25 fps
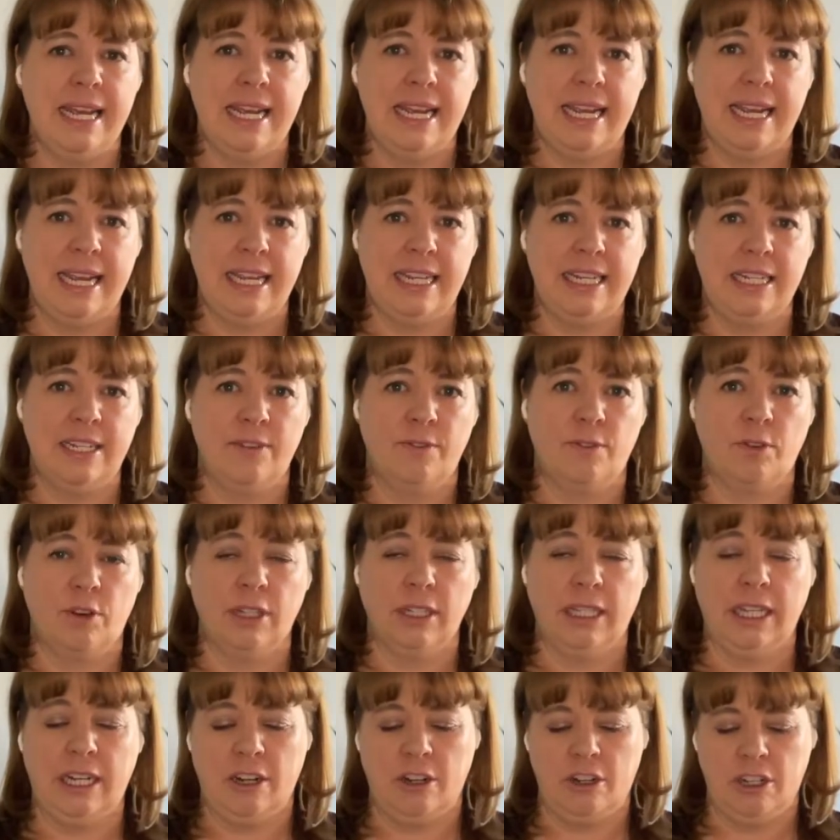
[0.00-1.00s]
is for
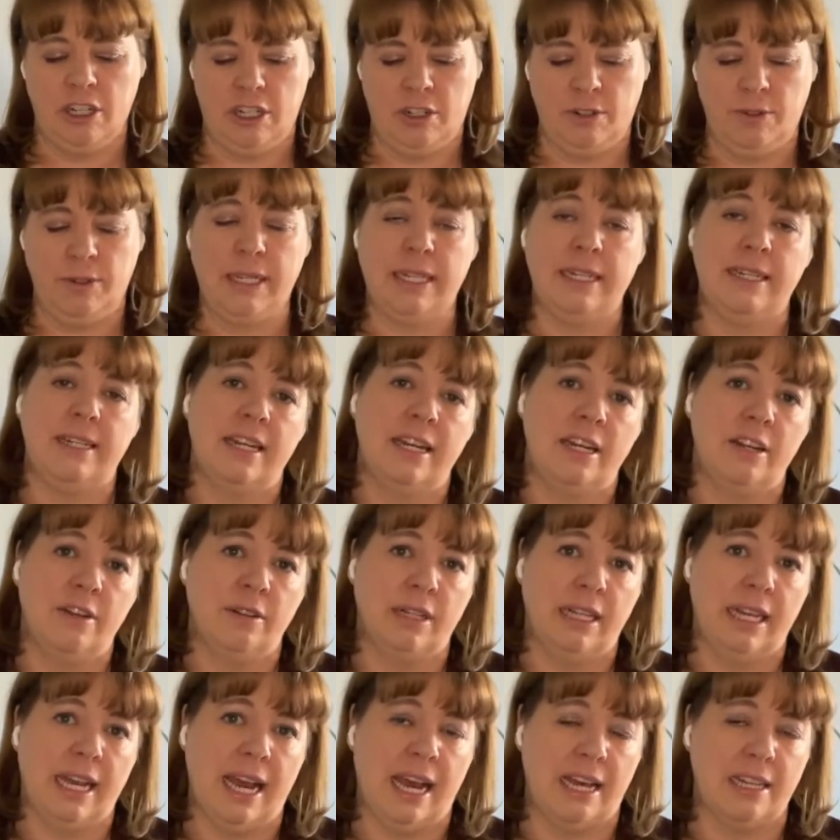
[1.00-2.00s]
leaders to
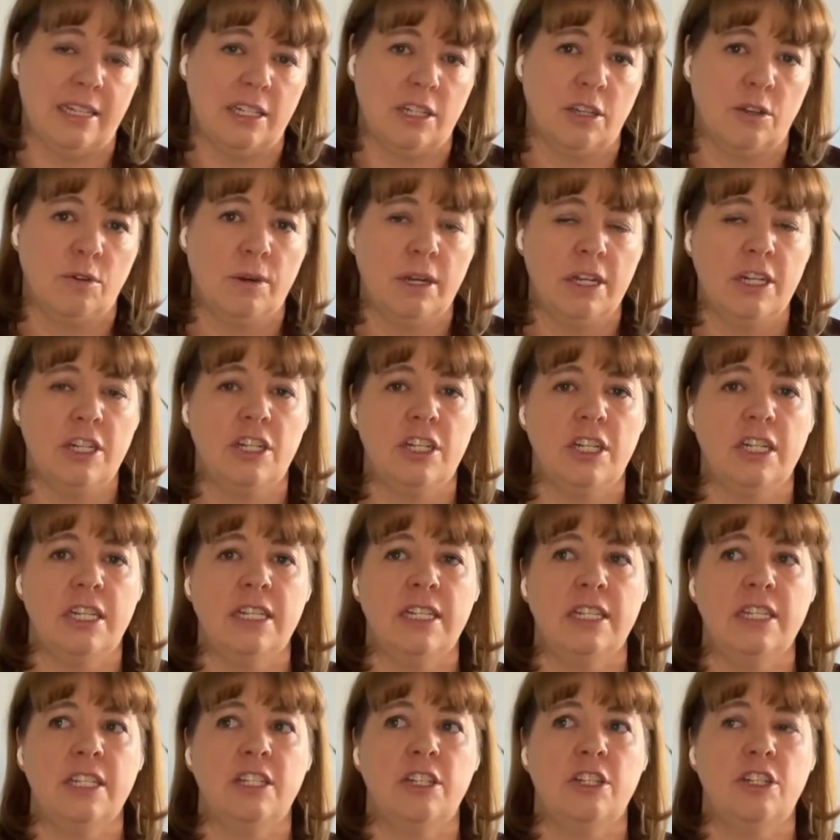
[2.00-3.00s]
continually ask
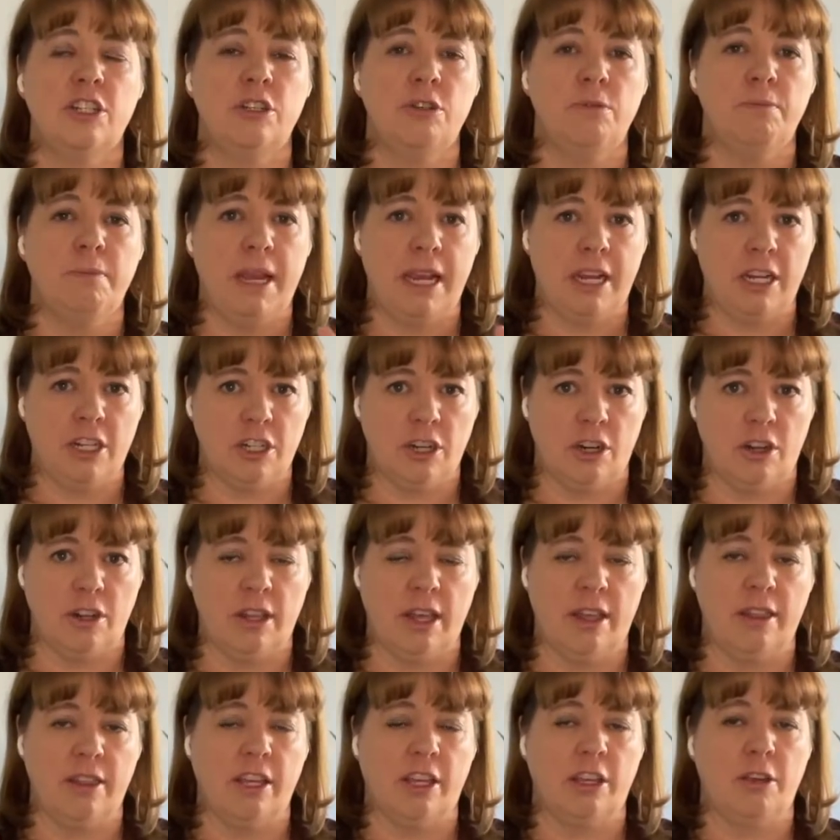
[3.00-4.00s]
questions to make sure
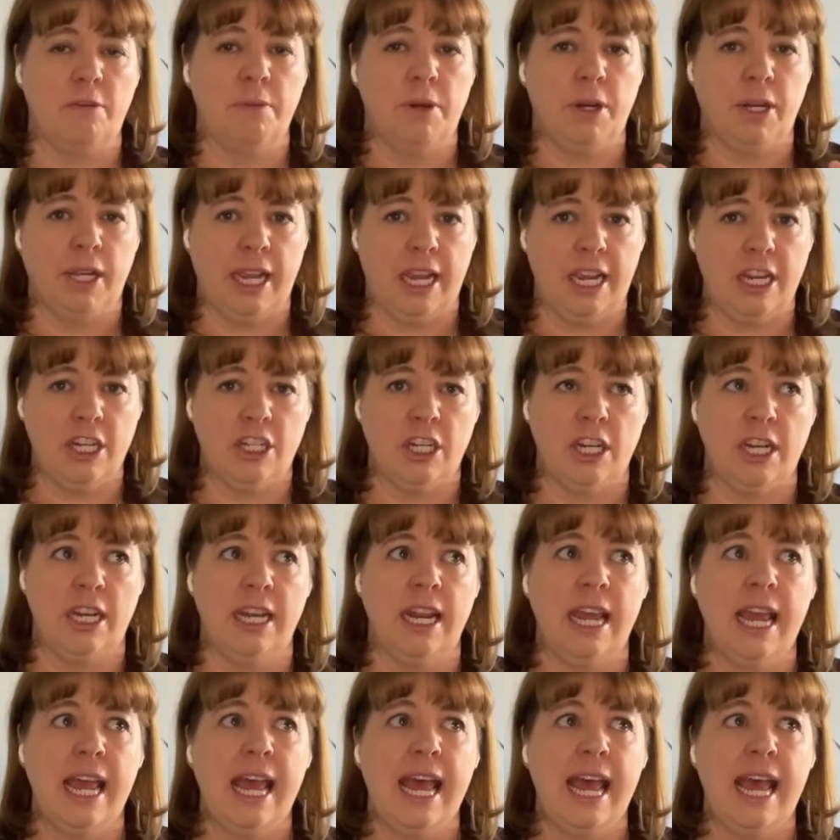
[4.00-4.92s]
that the communication